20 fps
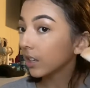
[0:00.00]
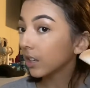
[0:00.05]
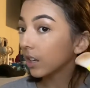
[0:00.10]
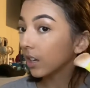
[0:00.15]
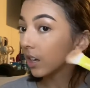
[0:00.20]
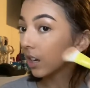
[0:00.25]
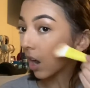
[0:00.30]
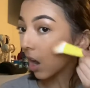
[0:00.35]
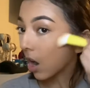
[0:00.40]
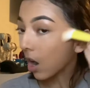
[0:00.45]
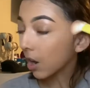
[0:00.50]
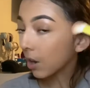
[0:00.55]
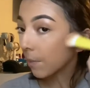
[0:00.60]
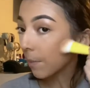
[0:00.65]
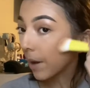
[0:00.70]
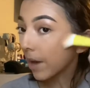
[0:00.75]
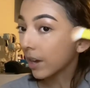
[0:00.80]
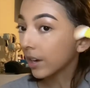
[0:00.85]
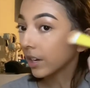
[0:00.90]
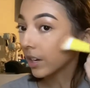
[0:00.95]
an
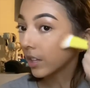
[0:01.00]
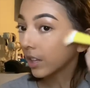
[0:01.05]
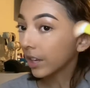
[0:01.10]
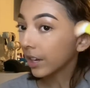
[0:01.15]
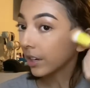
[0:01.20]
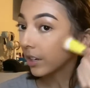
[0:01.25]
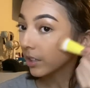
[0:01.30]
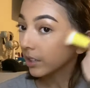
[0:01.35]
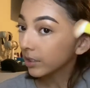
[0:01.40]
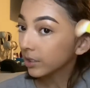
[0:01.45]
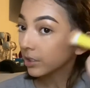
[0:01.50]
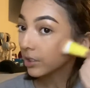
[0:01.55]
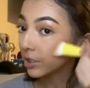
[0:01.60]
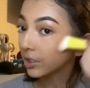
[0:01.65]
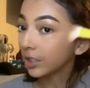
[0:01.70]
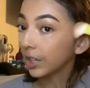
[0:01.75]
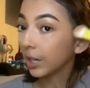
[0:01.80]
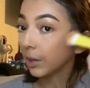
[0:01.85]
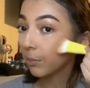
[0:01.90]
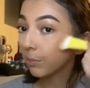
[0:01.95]
automatic like
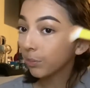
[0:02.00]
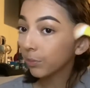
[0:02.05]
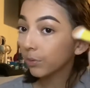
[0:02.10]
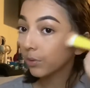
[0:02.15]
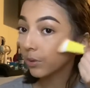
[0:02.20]
shape.